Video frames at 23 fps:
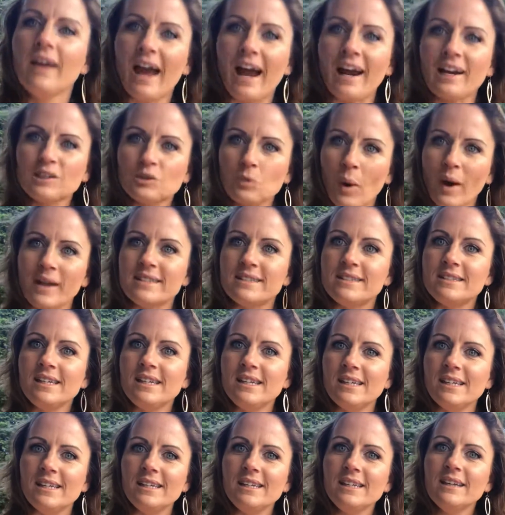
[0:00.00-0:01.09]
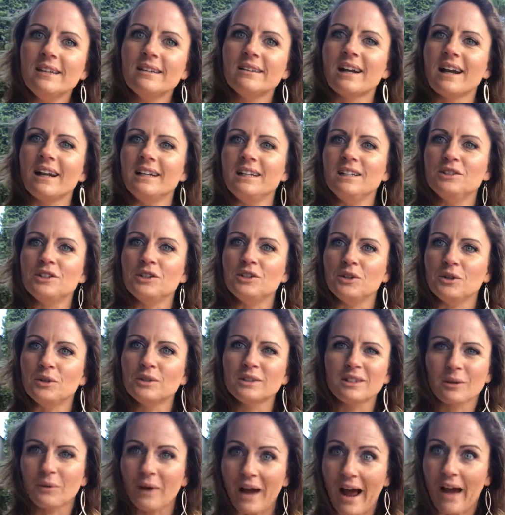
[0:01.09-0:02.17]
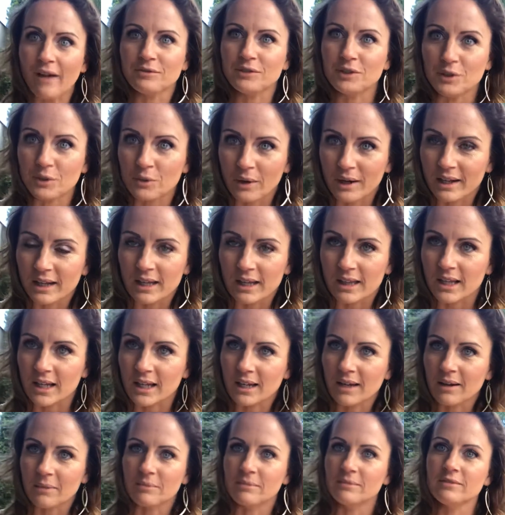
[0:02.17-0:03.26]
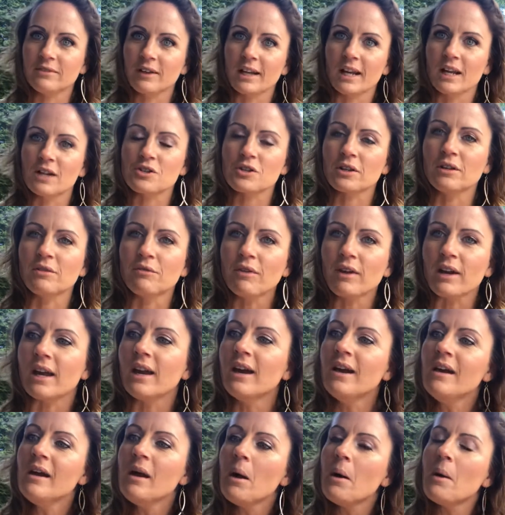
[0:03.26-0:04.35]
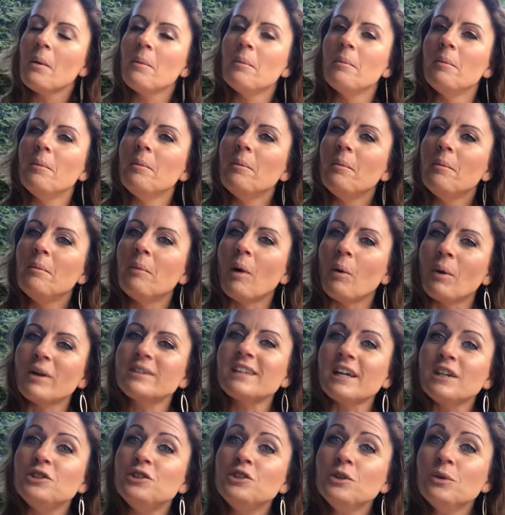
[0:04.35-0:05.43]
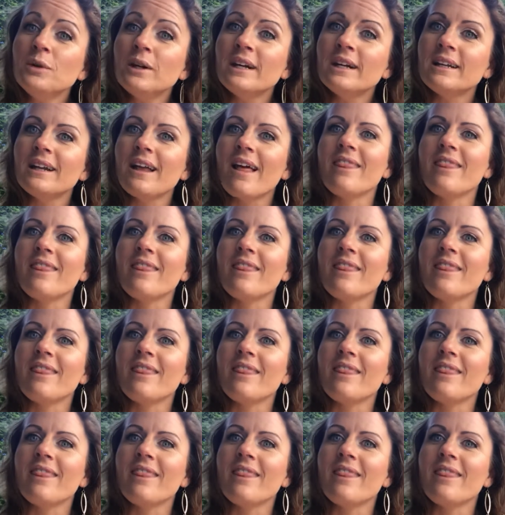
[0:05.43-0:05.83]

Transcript: XYZ that I need to do, because I don't have to do anything, I'm financially free. But once I do it,